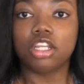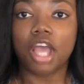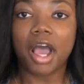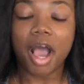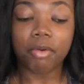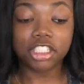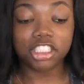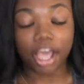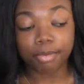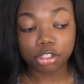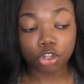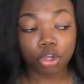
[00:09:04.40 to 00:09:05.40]
Now, I was
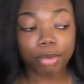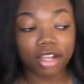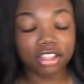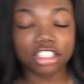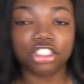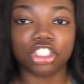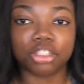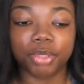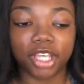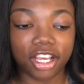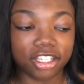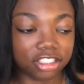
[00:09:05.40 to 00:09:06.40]
skeptical about this just
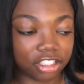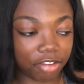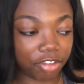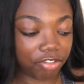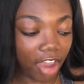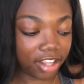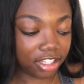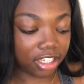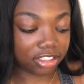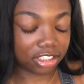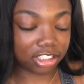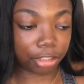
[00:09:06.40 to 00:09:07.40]
because of the fact that
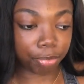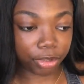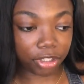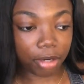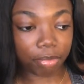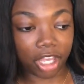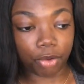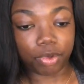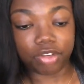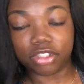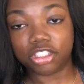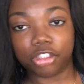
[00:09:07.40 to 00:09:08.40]
it's a zipper. I'm like,
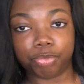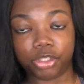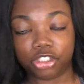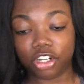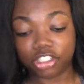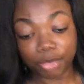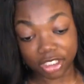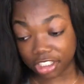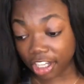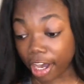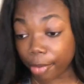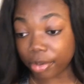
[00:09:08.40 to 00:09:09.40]
what if the zipper starts
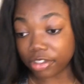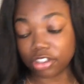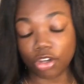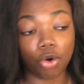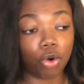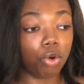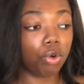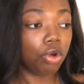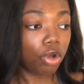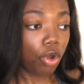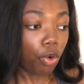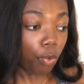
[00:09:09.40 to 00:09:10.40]
messing up and then the whole
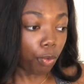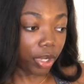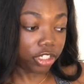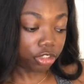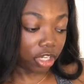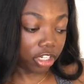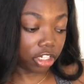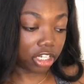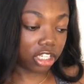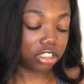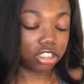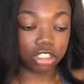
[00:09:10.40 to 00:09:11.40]
waist trainer
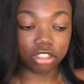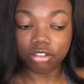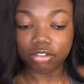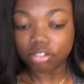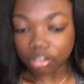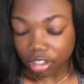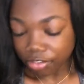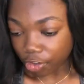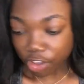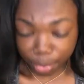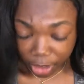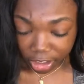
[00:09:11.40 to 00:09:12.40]
is
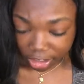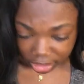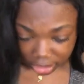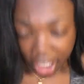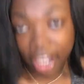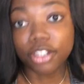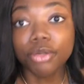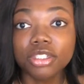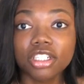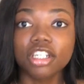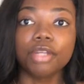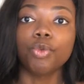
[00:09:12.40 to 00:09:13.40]
for the birds? You can't
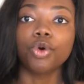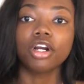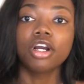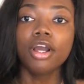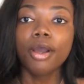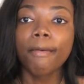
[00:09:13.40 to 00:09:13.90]
use it anymore.